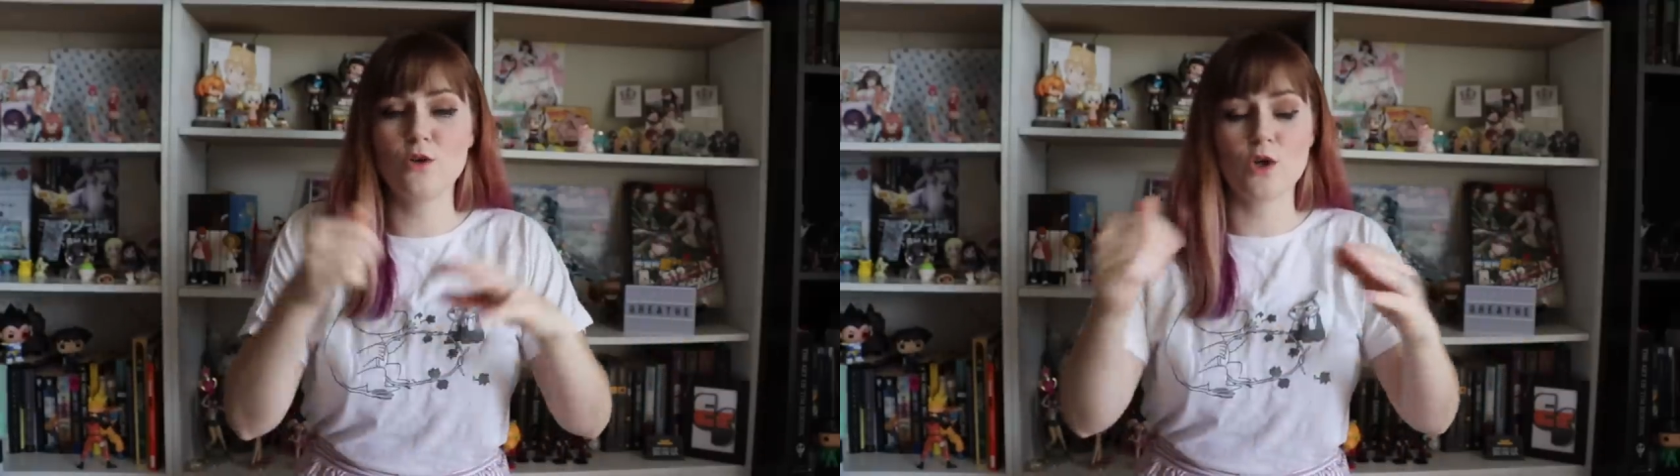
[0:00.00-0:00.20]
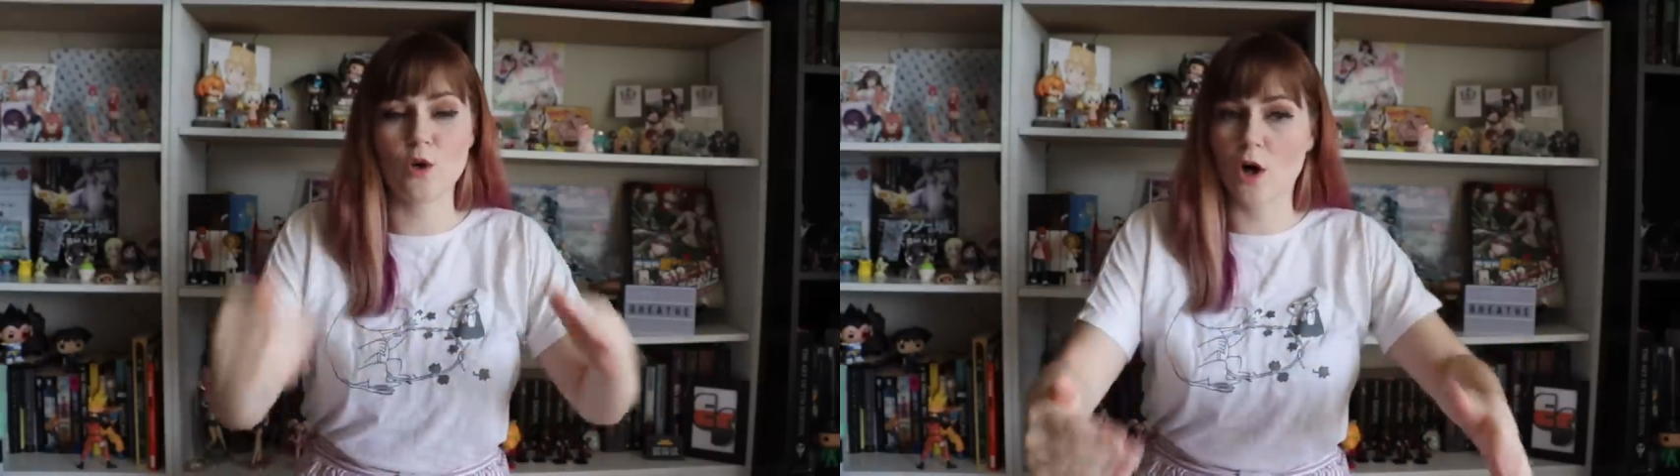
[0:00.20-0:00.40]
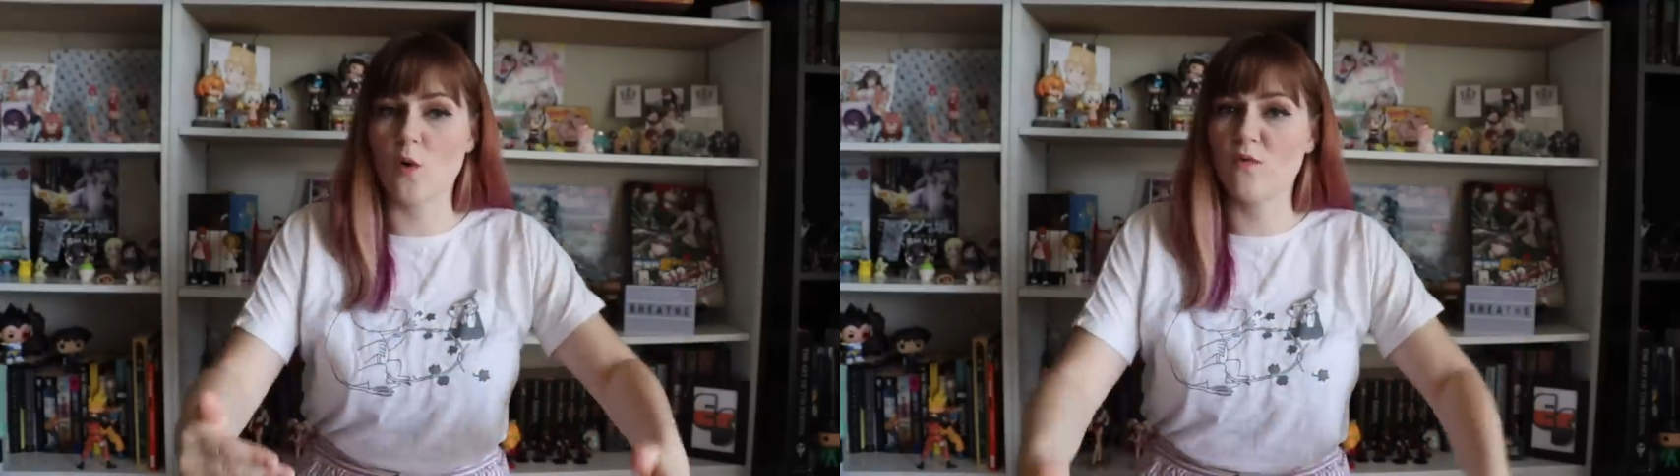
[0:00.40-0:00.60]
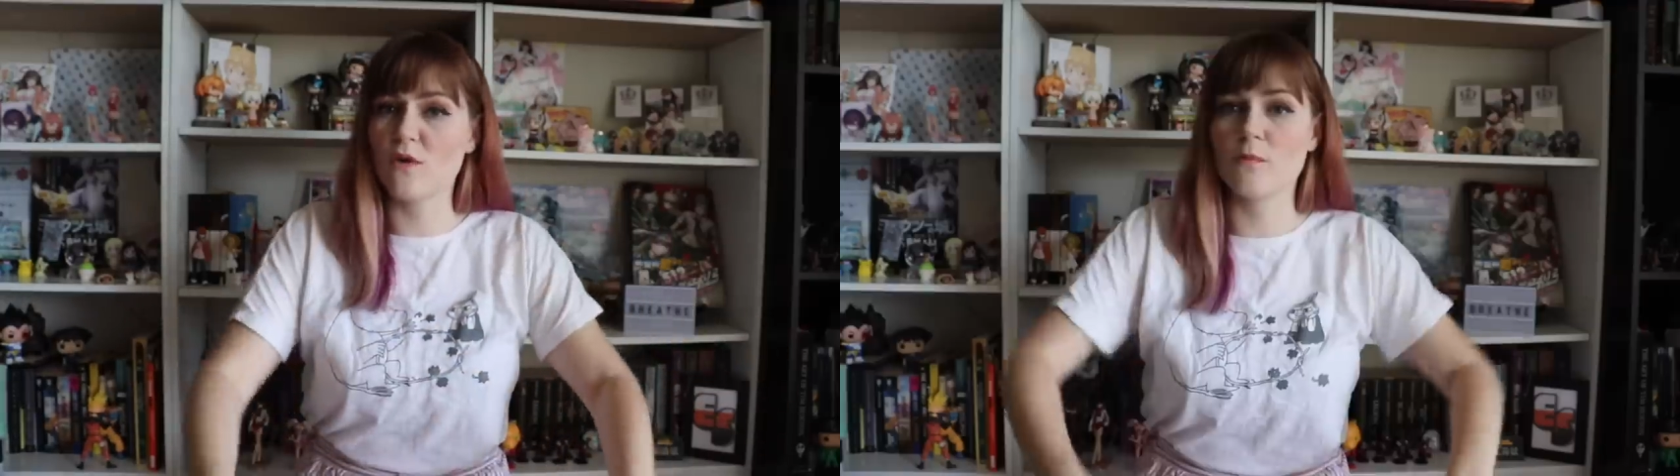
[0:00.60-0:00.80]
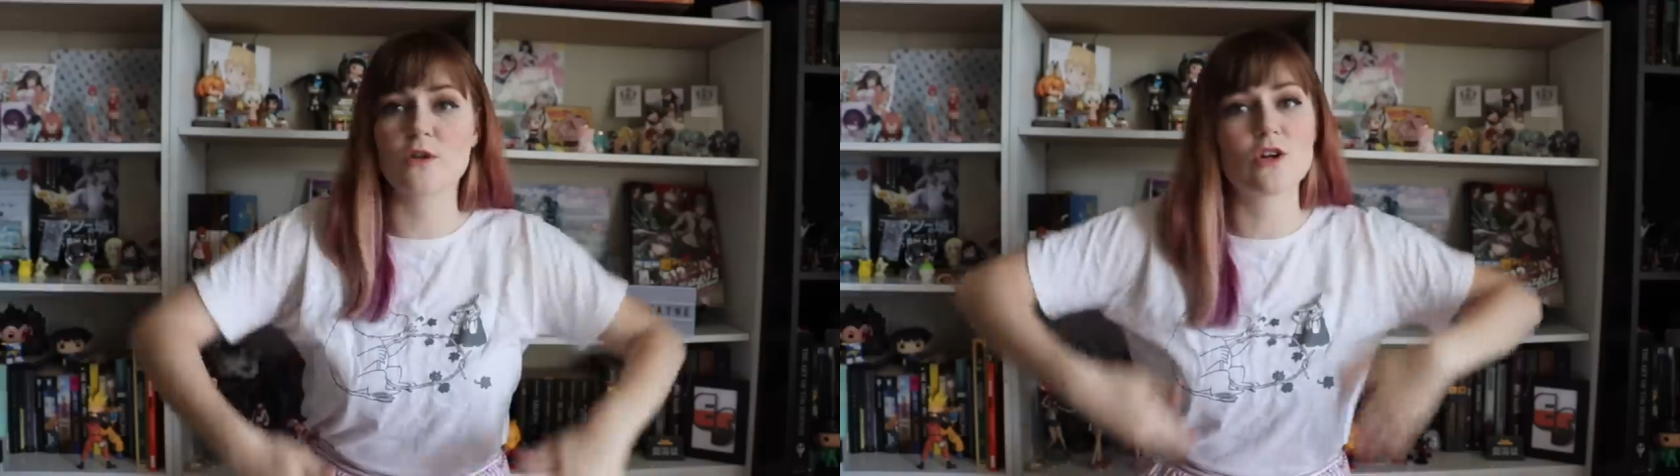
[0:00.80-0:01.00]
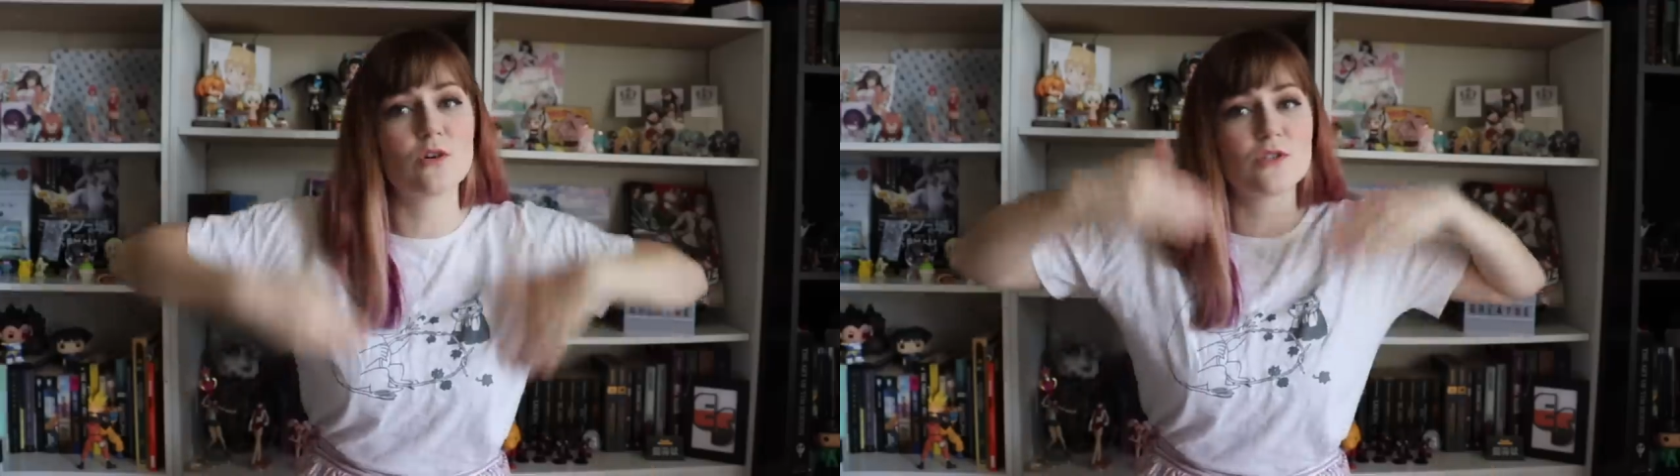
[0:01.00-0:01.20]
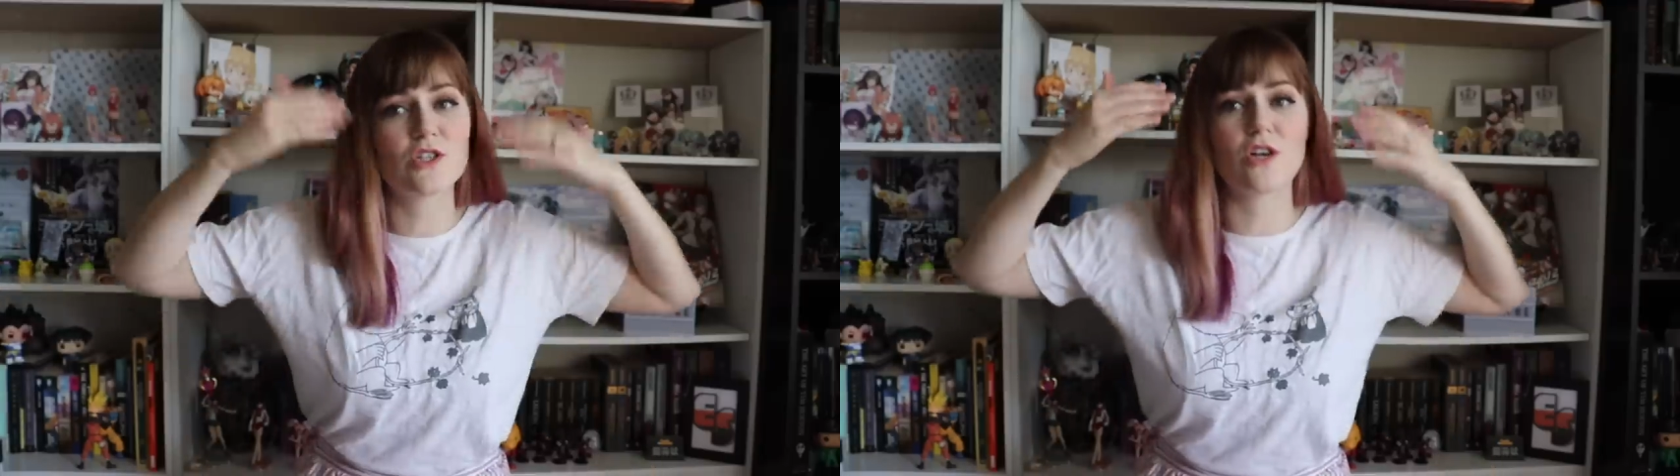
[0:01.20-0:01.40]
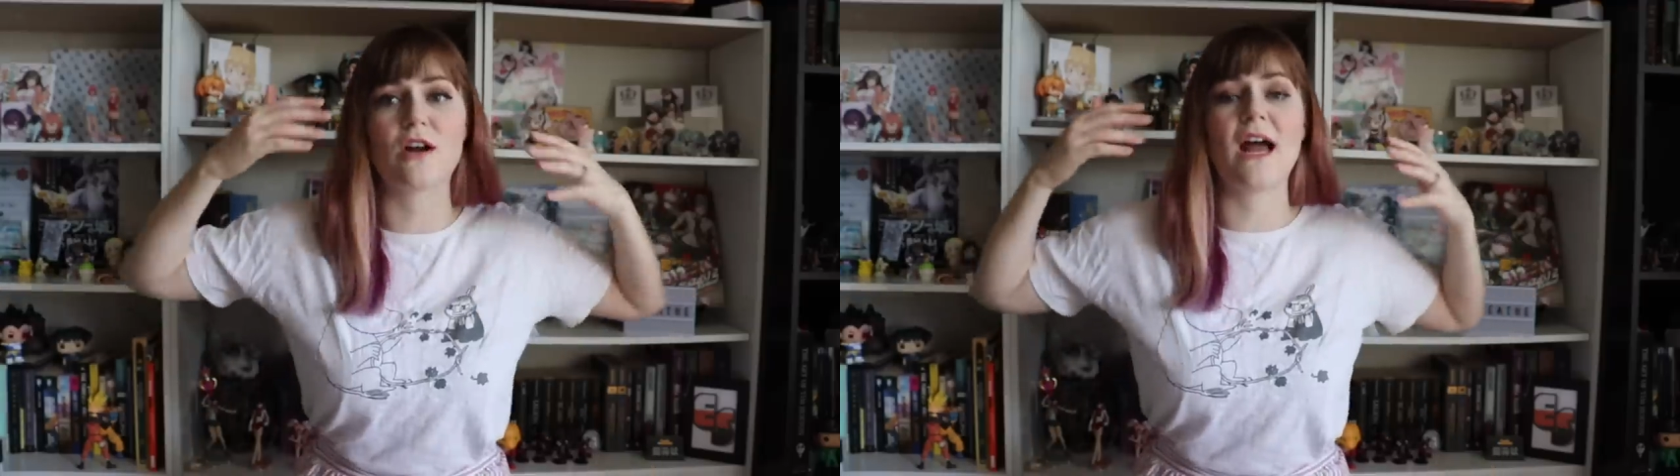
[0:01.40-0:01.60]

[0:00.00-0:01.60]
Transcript: you go from your toes to your